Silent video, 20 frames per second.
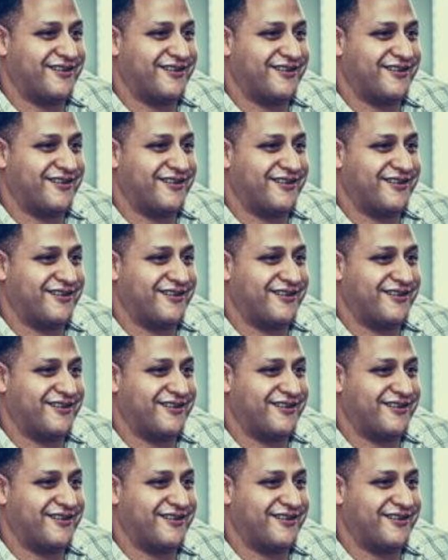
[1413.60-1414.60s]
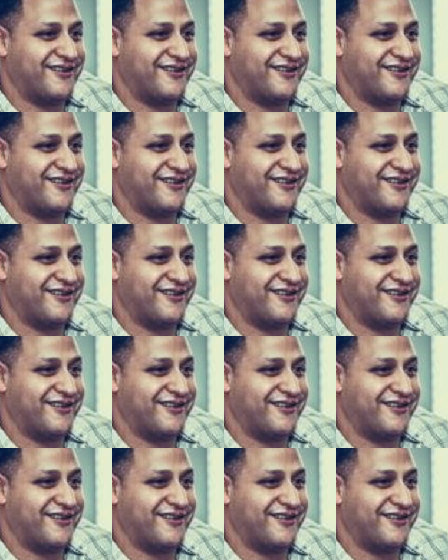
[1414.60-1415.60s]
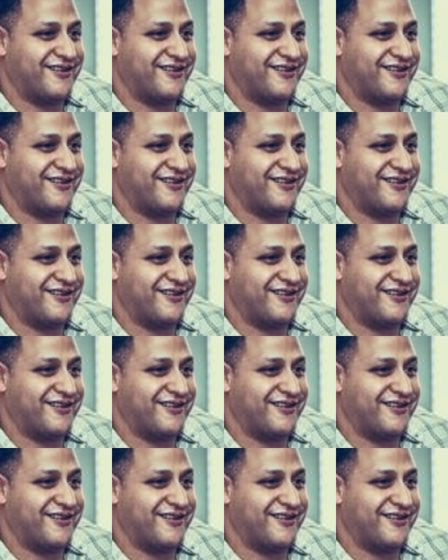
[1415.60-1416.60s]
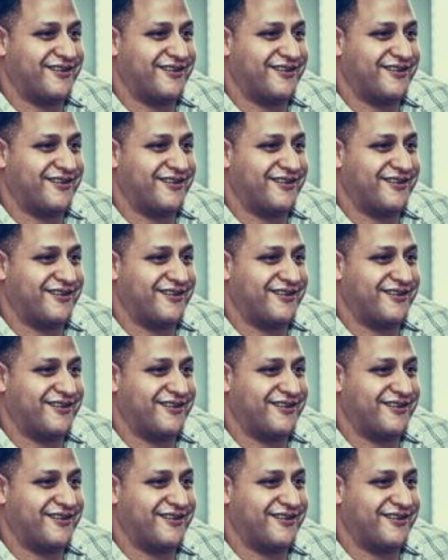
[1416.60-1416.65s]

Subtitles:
(no lip movement)